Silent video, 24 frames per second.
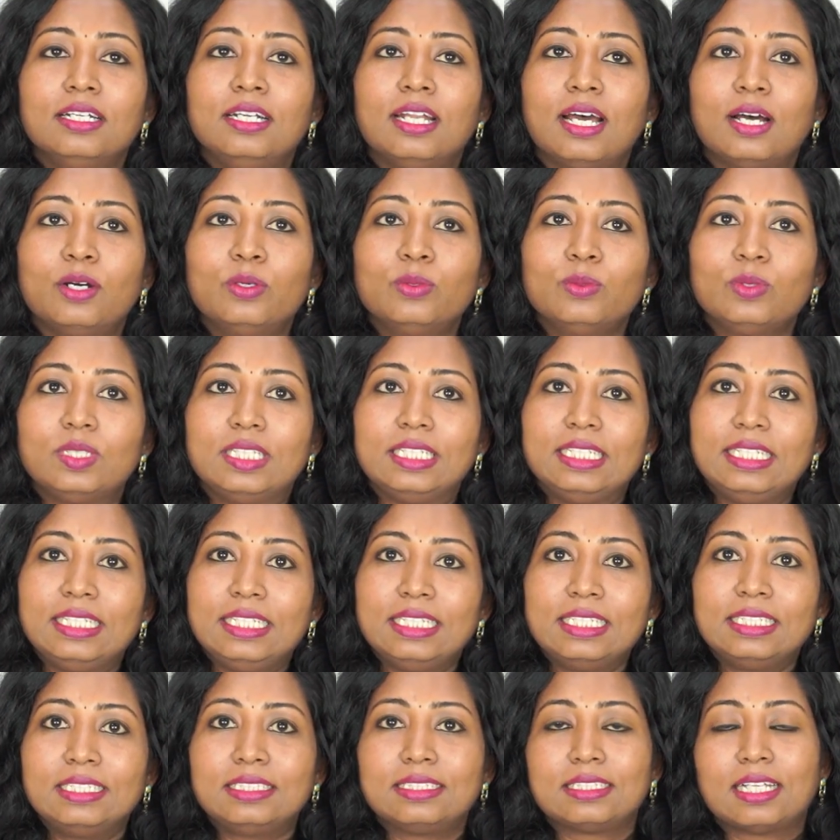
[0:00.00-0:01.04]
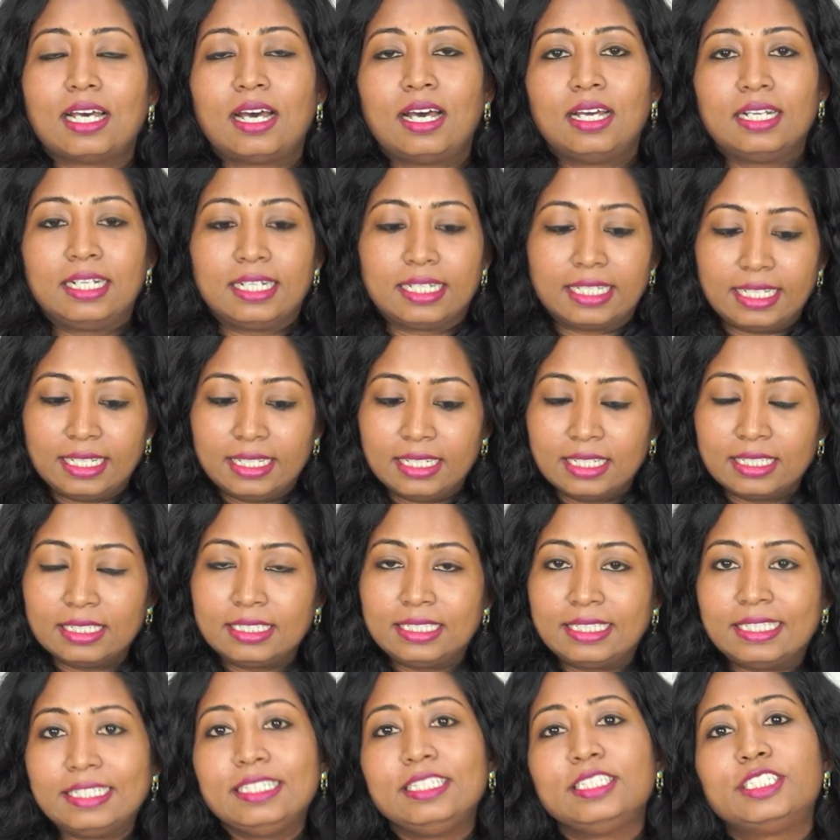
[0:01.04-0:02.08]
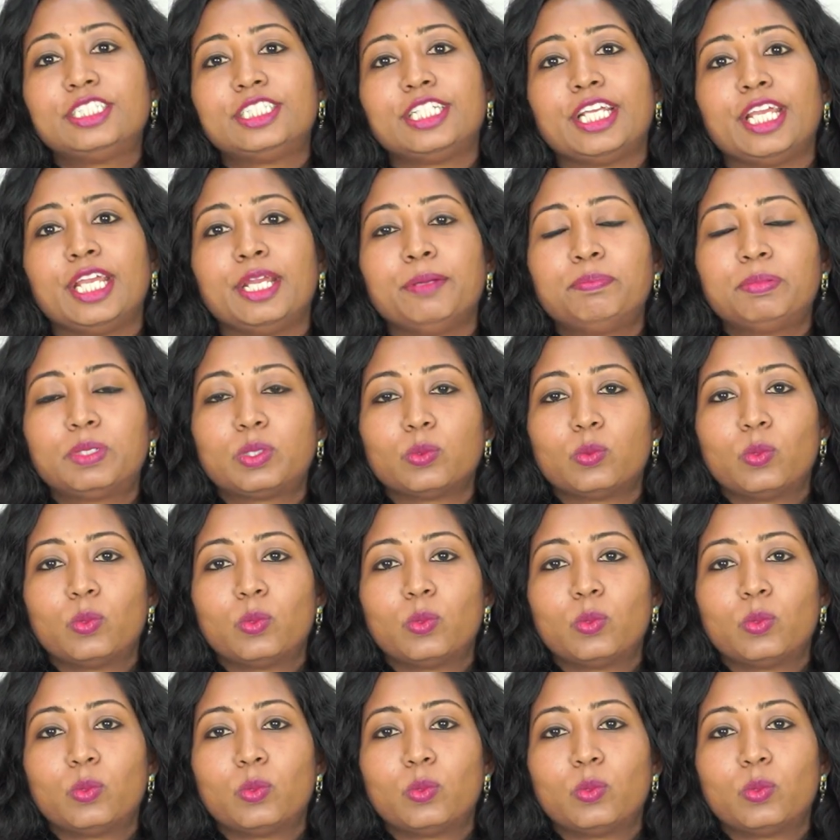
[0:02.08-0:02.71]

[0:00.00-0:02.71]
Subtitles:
Now these are again a T-shaped